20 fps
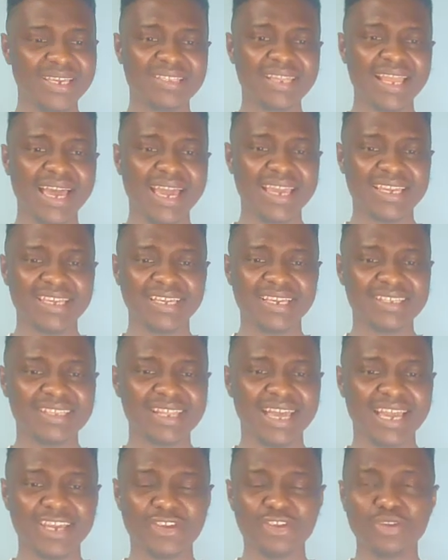It's
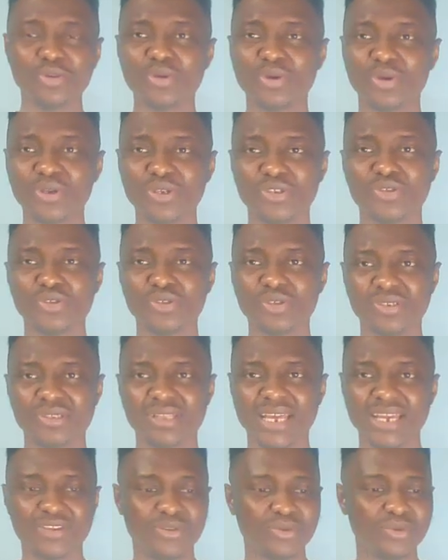like you going
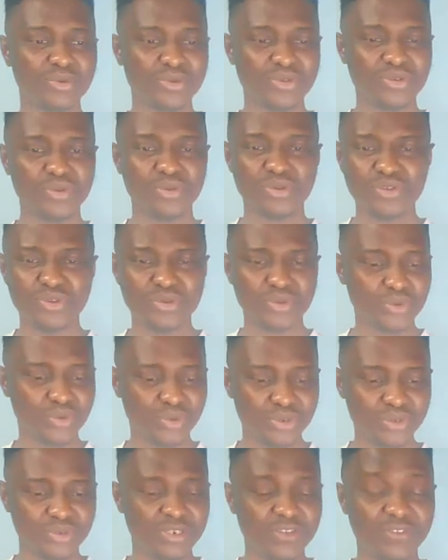
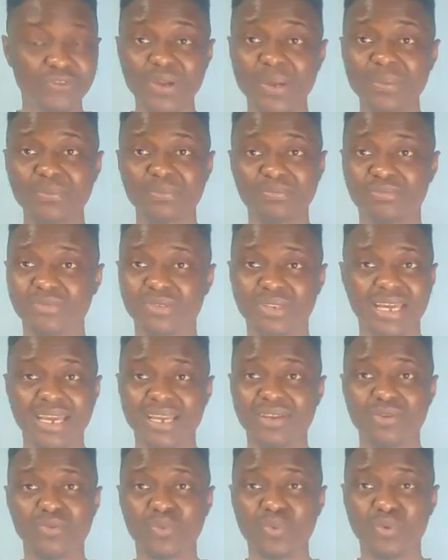to the farm
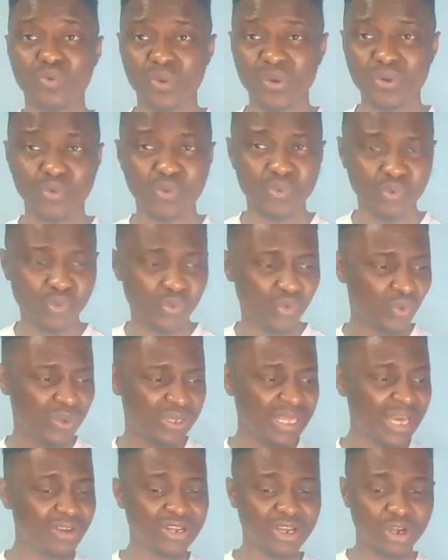
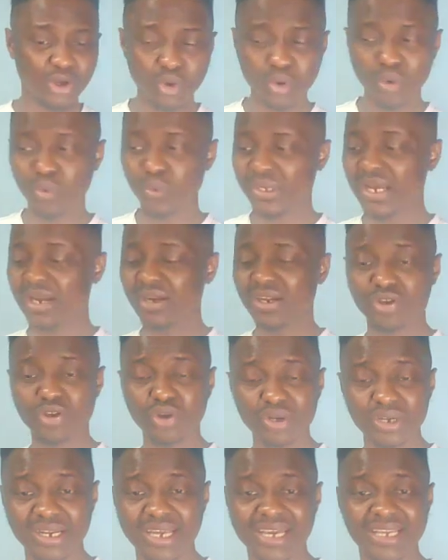without a hoe, without a
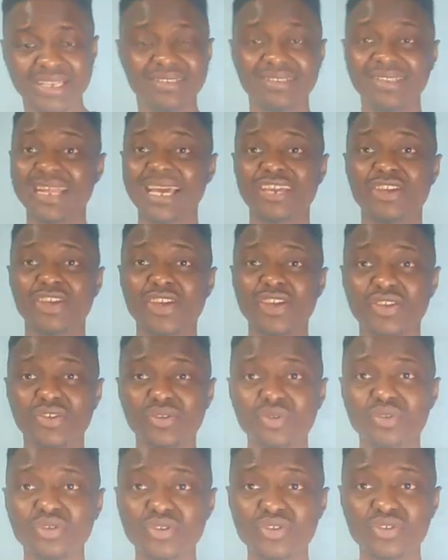cutlass. Like,
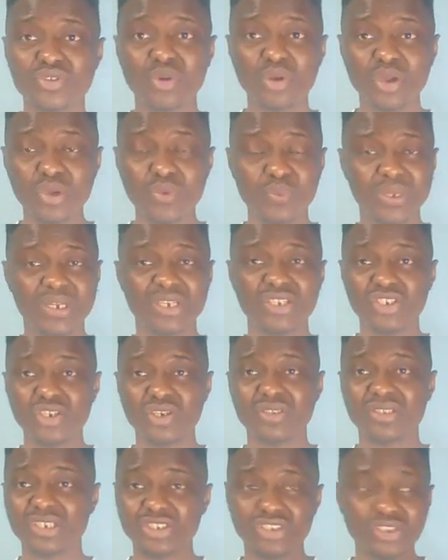you just going with
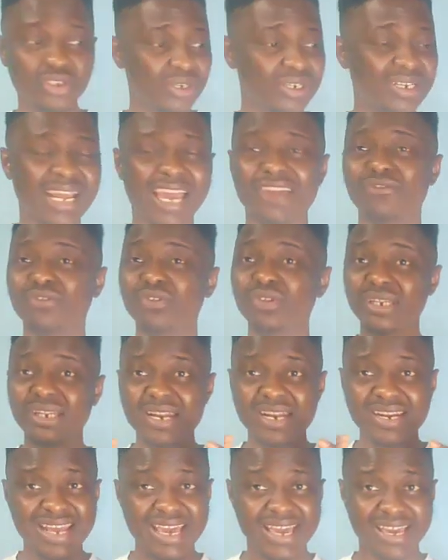just a short knife.
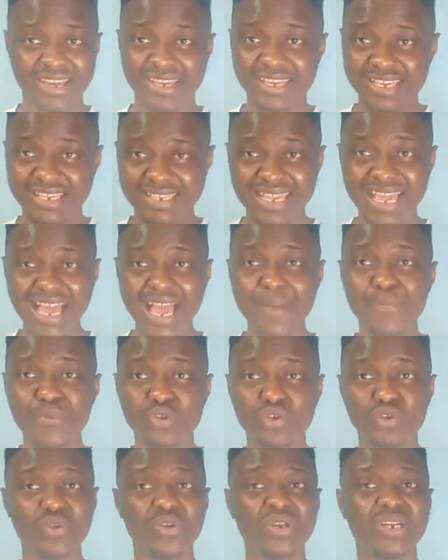There is
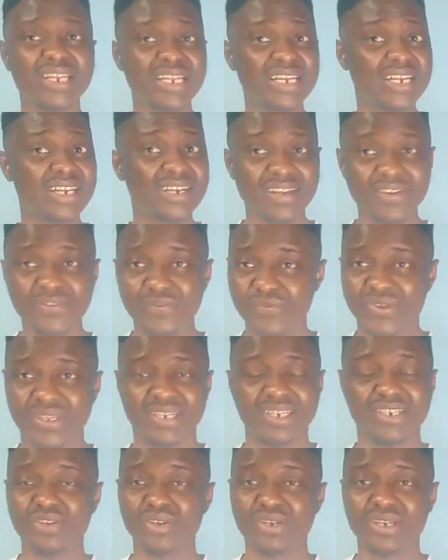absolutely
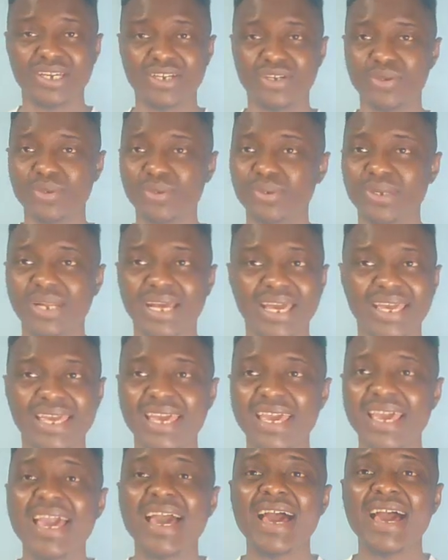nothing you can do.
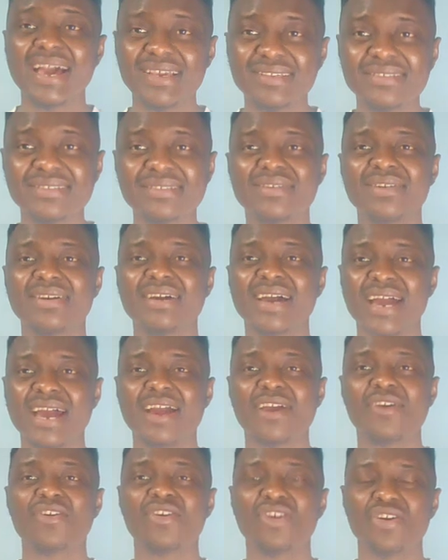Like, Arsenal
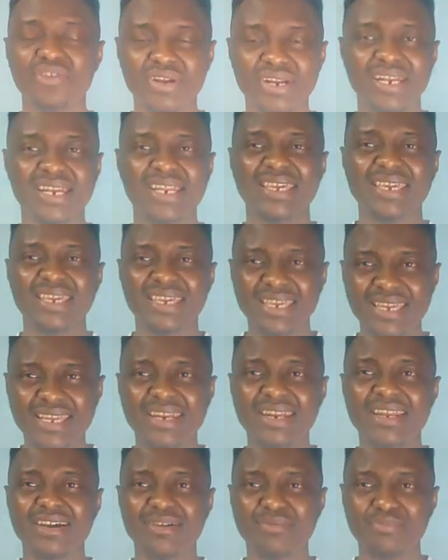are currently
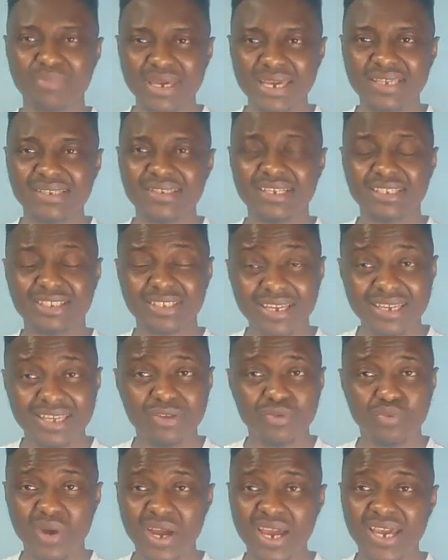in a mess,
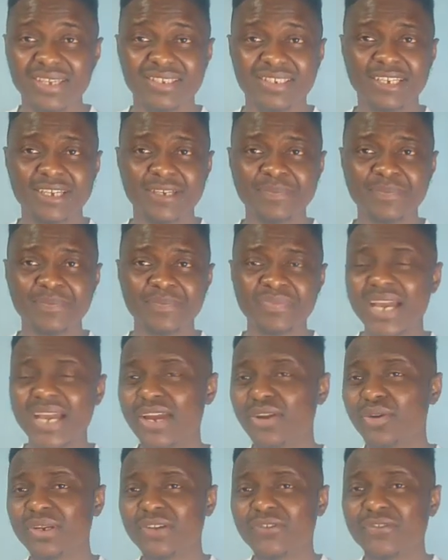attacking wise.
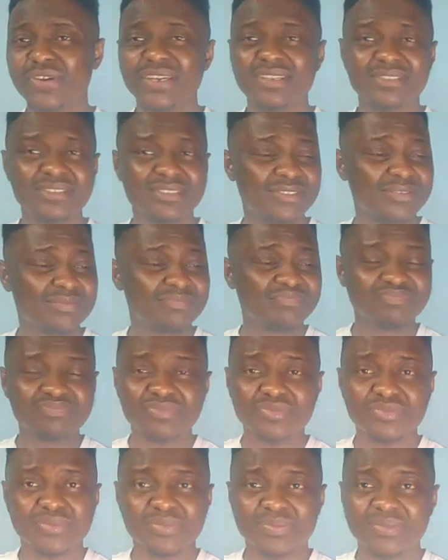I know defense,
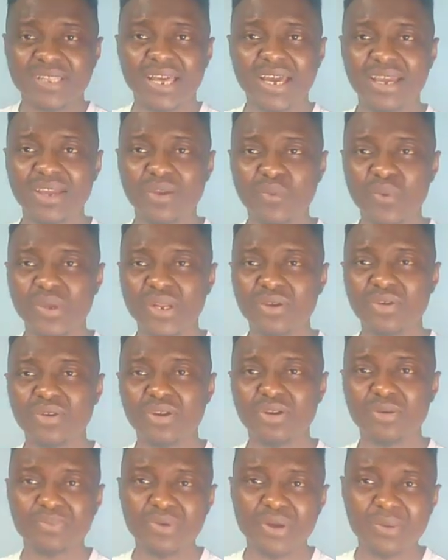we don't
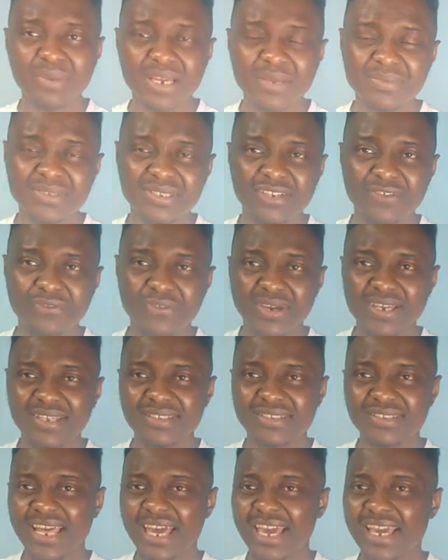got no problems in
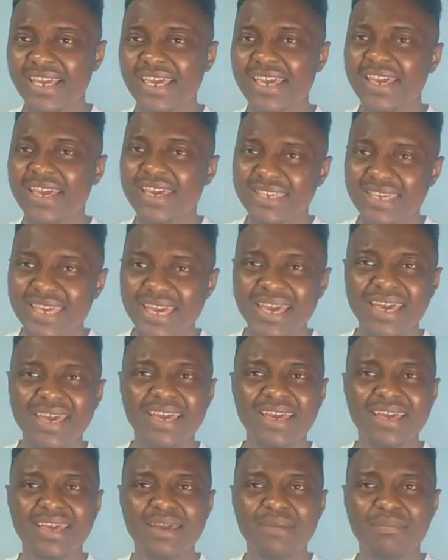defense.
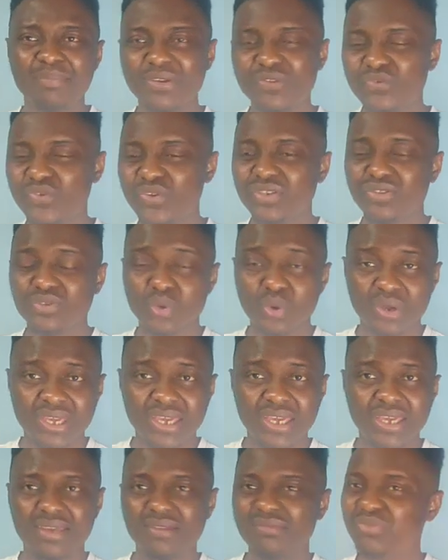Midfield is
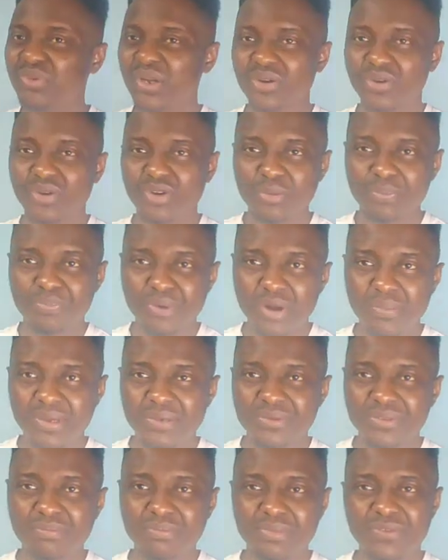okay. We don't got no
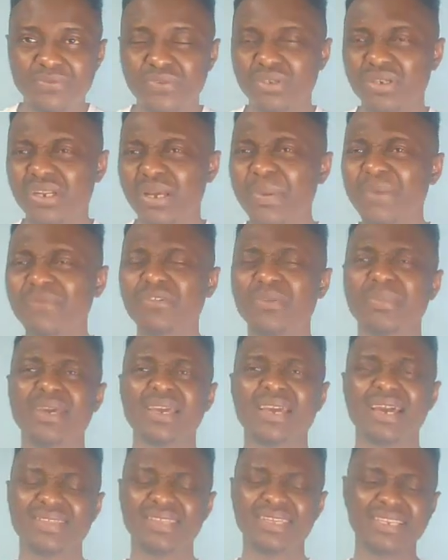problems in midfield. Apart from,
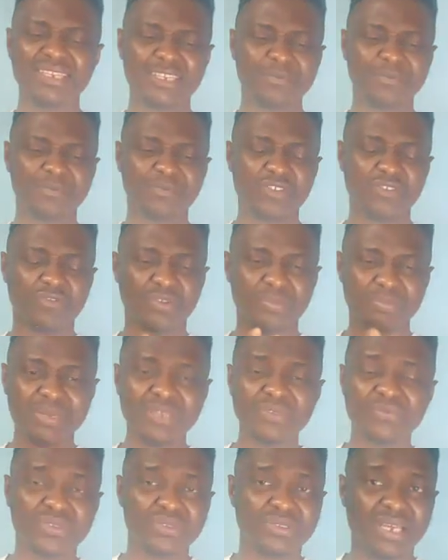I think, from
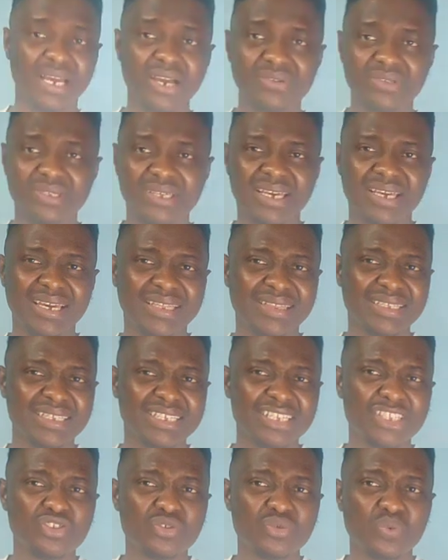midfield down, I
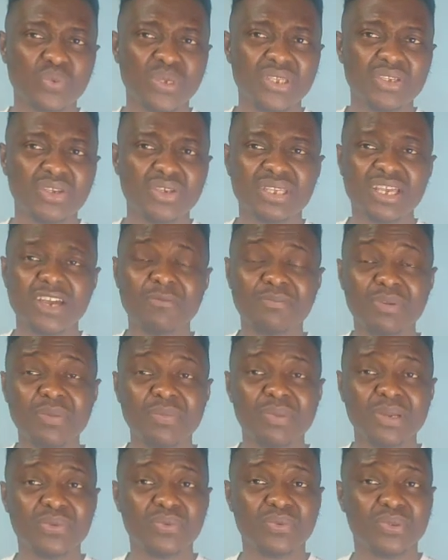think we just have
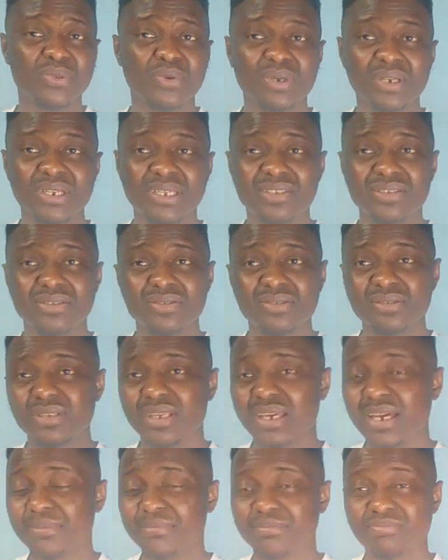problems with only
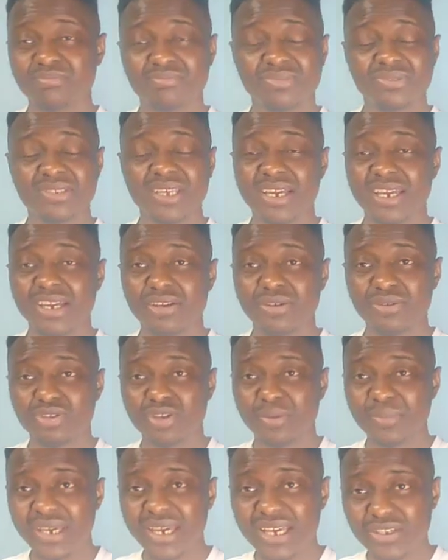Takahiro
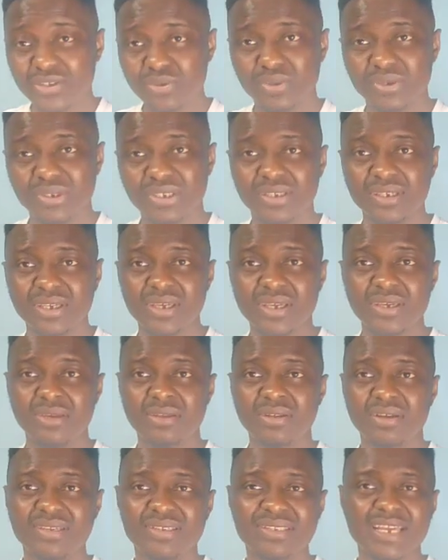Tomiyasu.
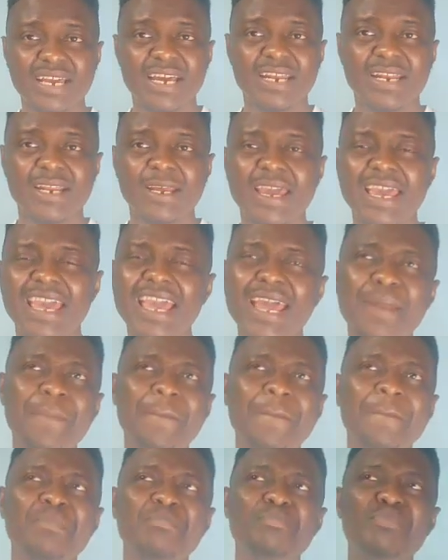You understand?
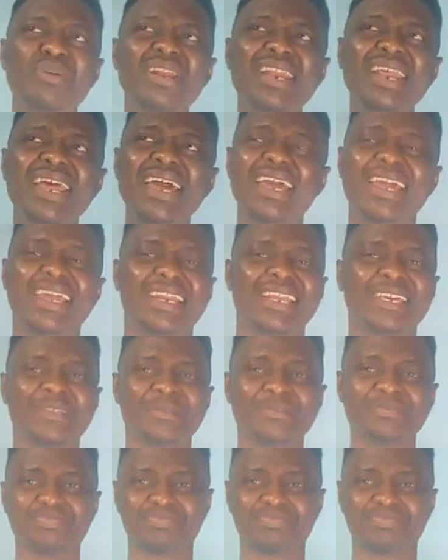But then,